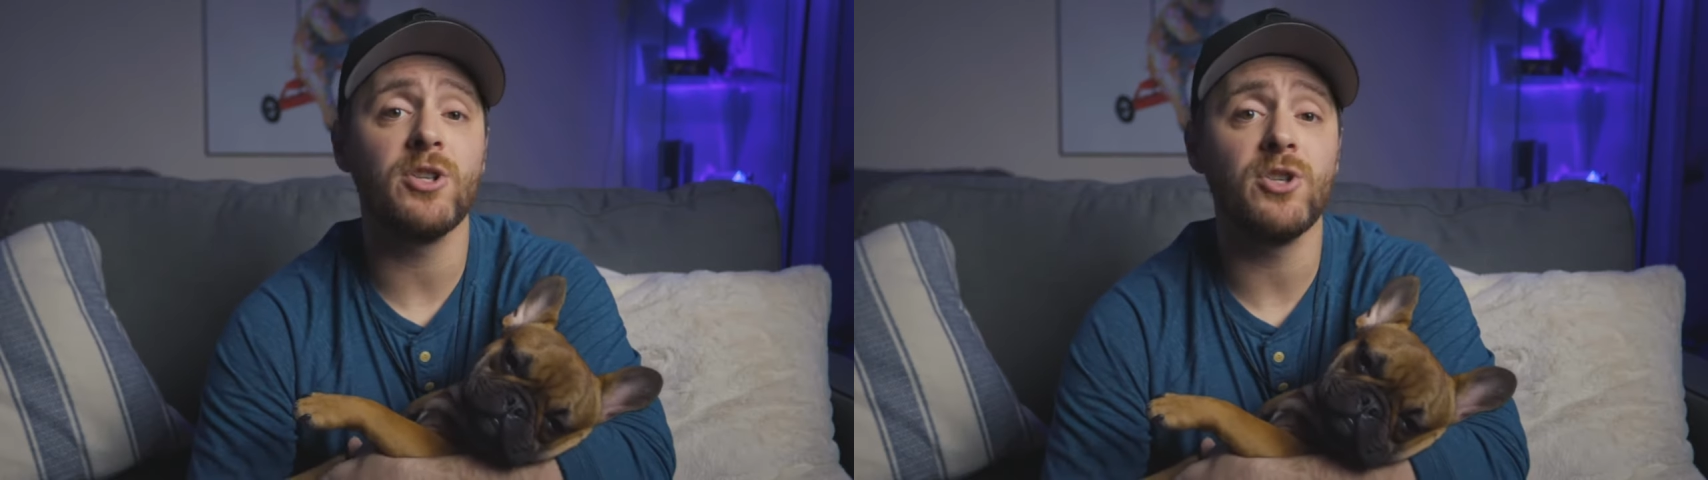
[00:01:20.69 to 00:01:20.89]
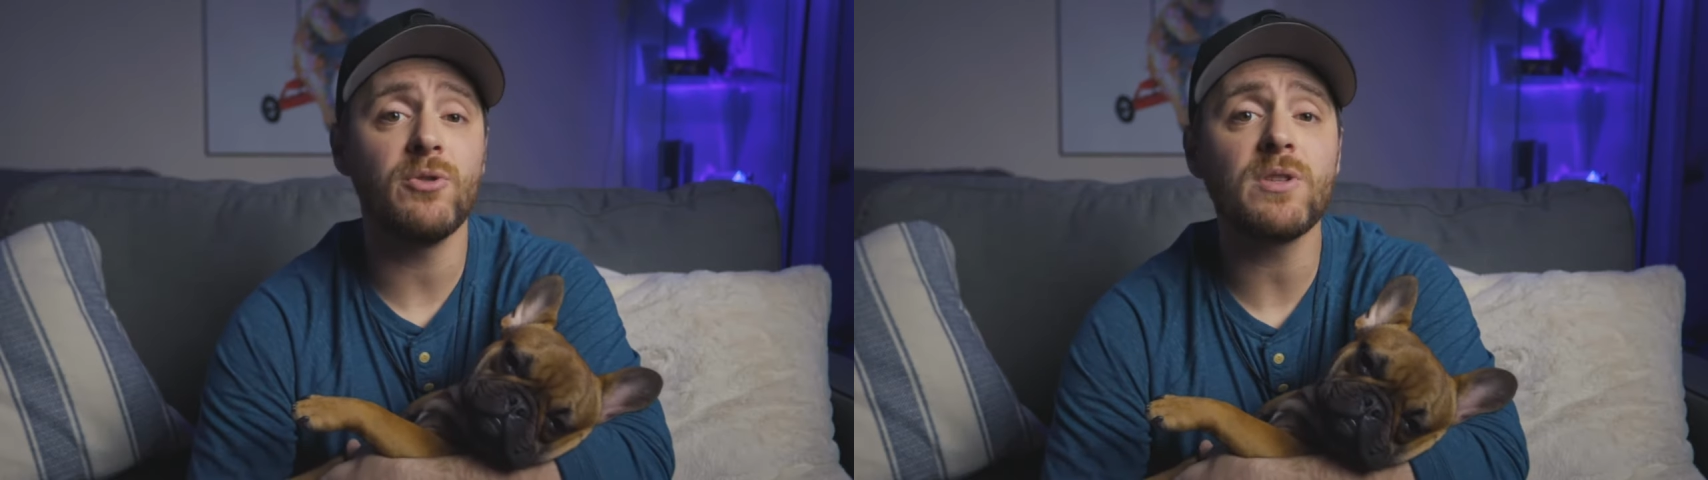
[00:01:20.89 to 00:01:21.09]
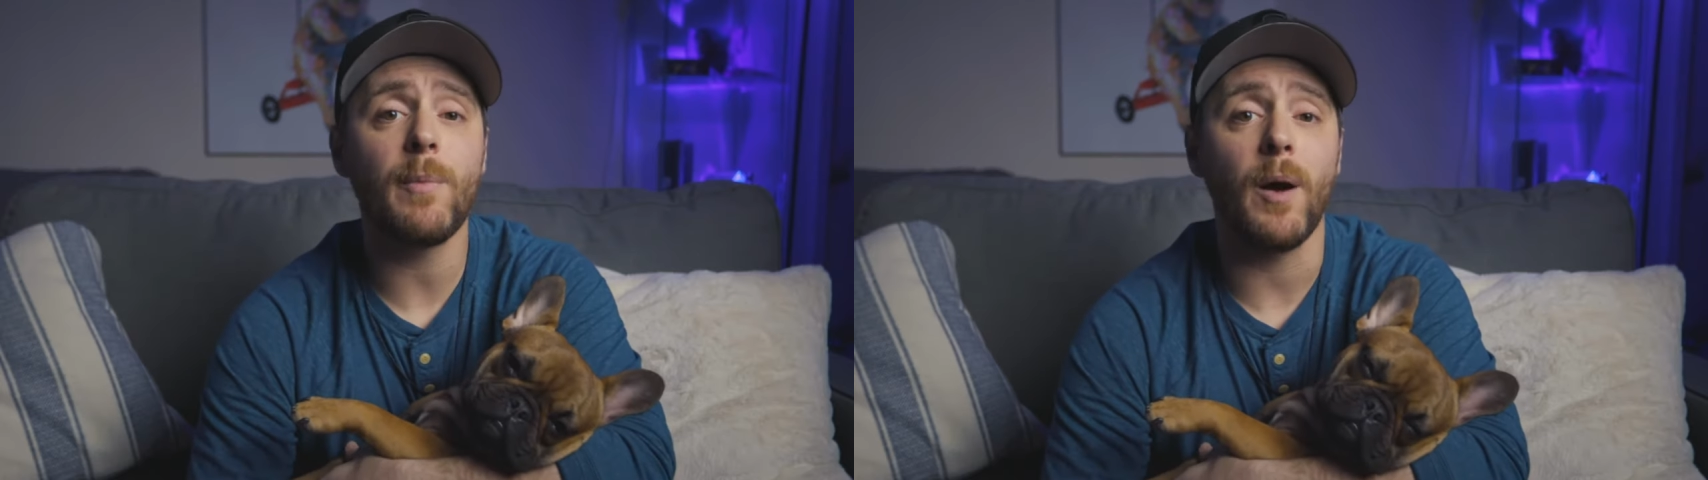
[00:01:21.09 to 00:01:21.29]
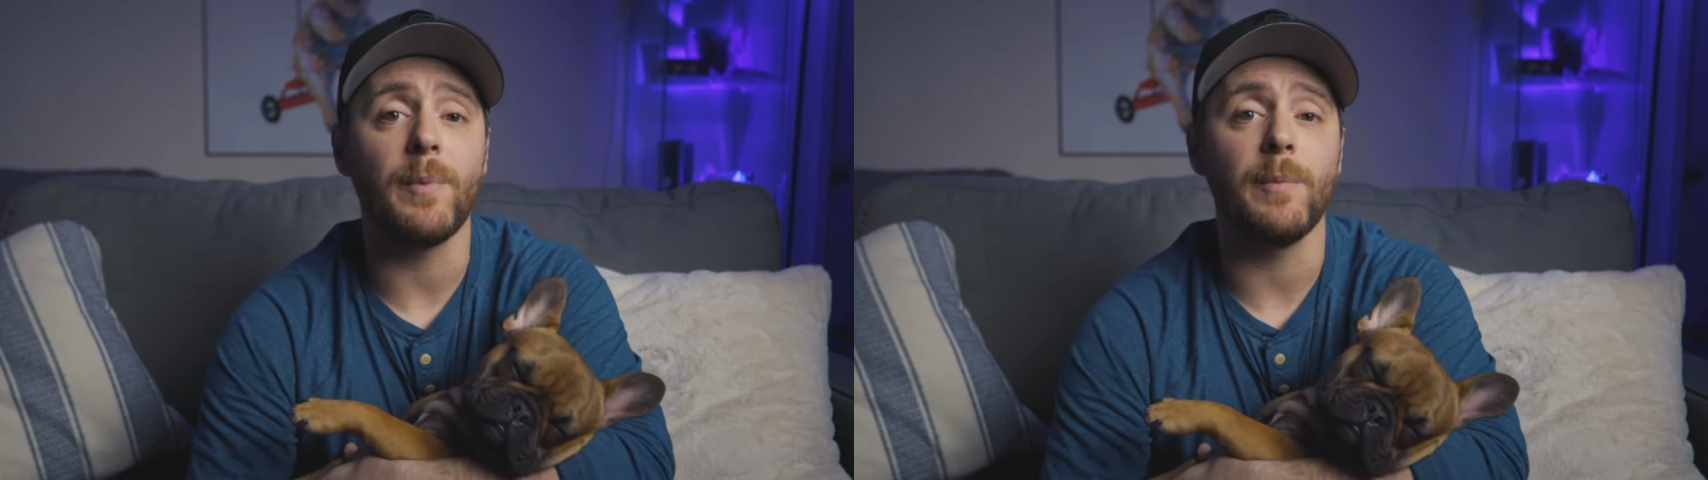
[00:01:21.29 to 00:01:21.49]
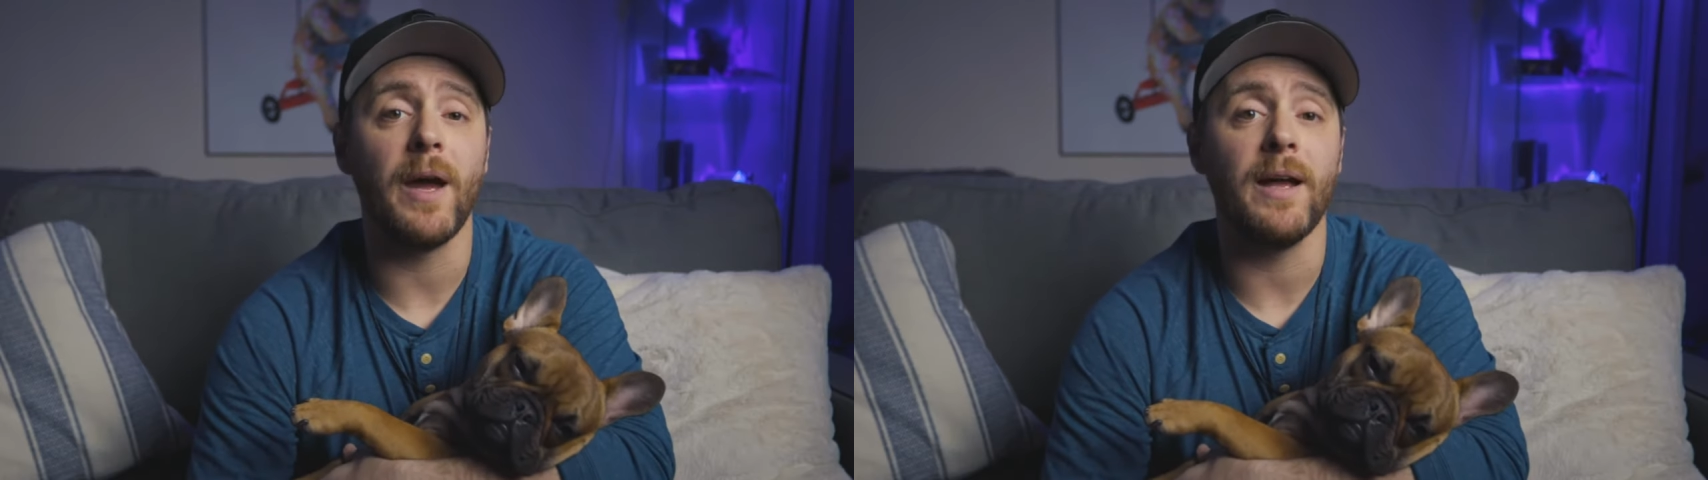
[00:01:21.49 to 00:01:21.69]
to use the
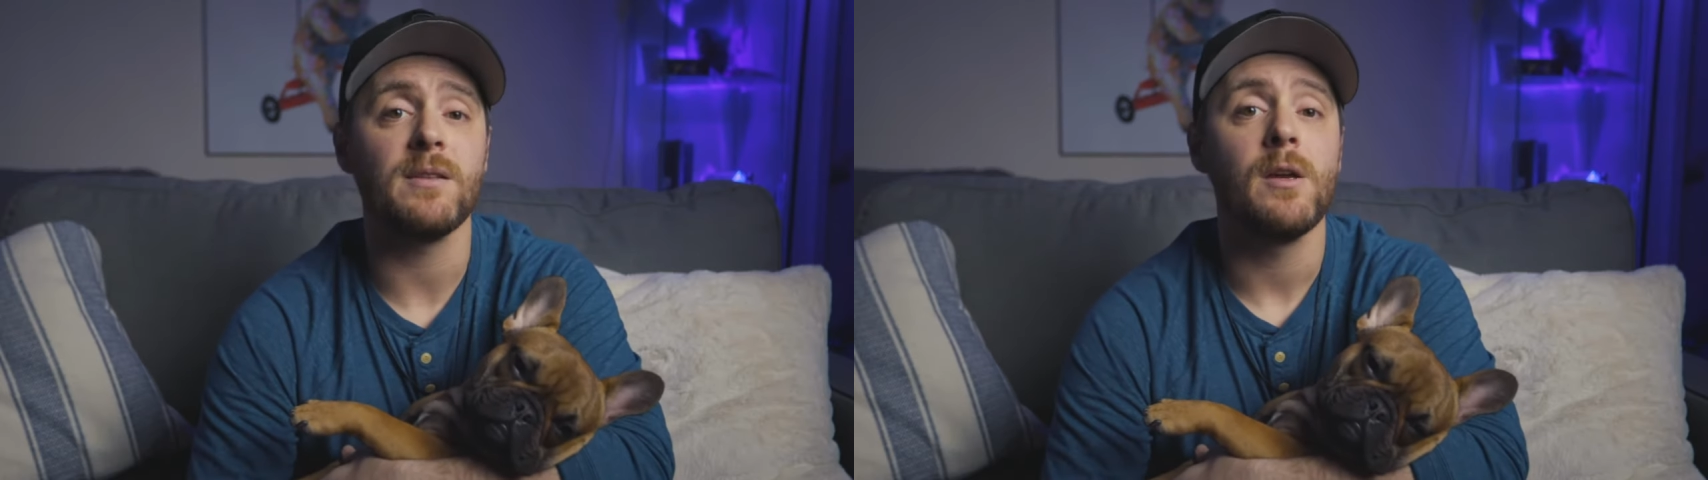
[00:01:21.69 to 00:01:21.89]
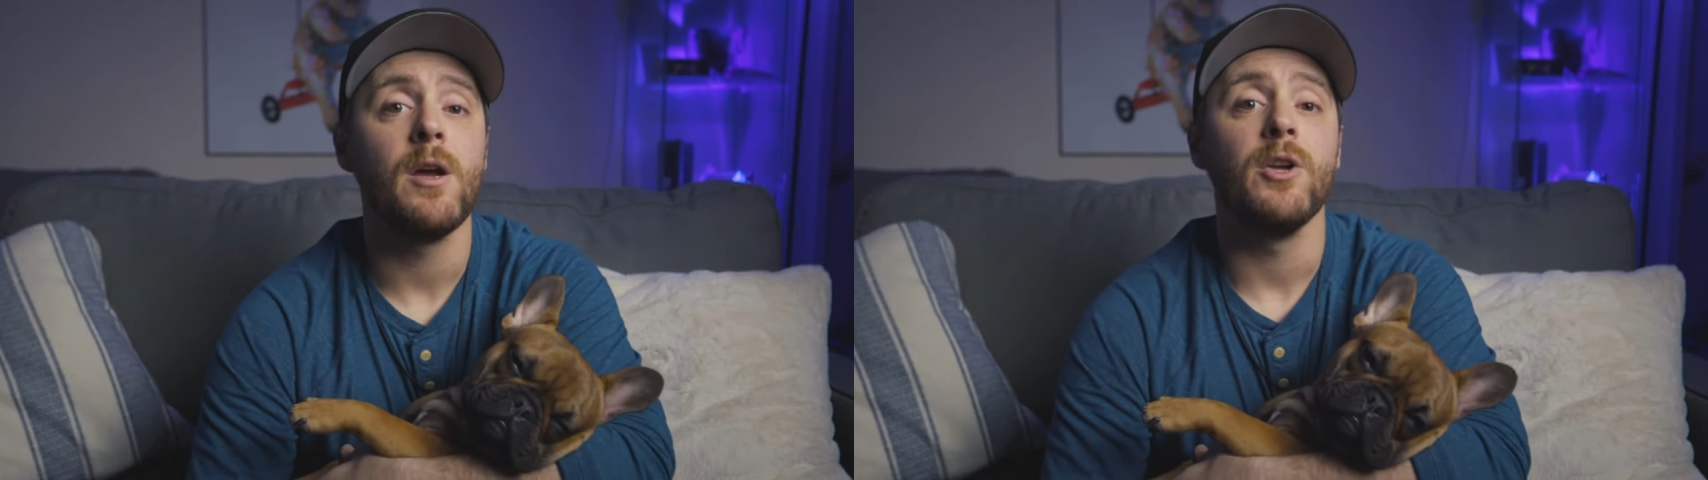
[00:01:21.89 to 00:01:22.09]
puppy pads,